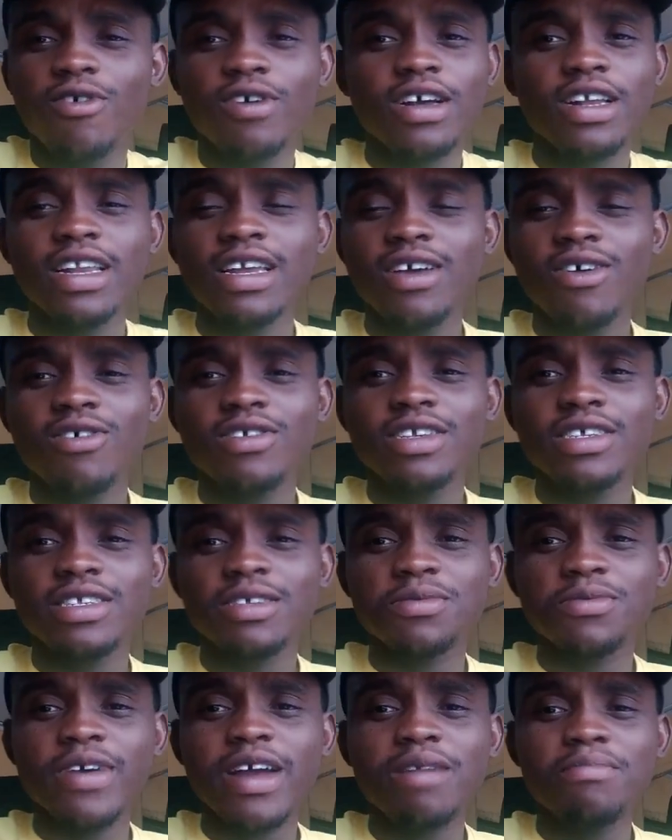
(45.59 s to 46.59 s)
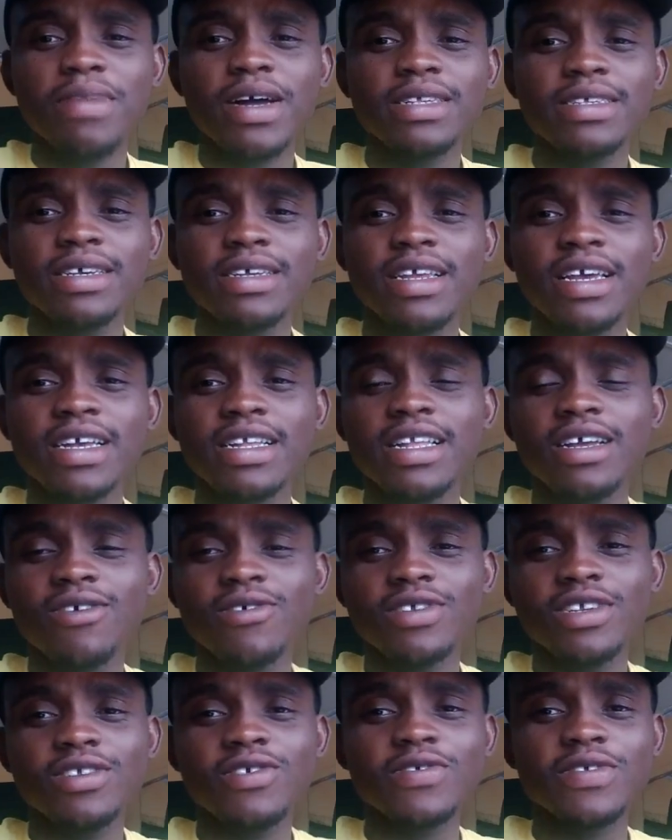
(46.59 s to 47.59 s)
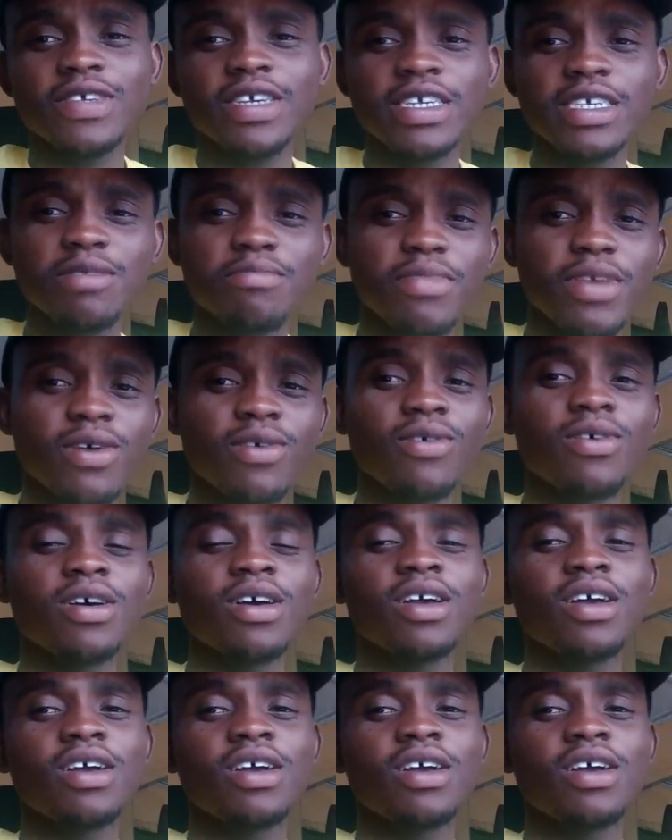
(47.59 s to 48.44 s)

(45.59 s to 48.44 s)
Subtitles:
Click on the subscribe button and click on the notification bell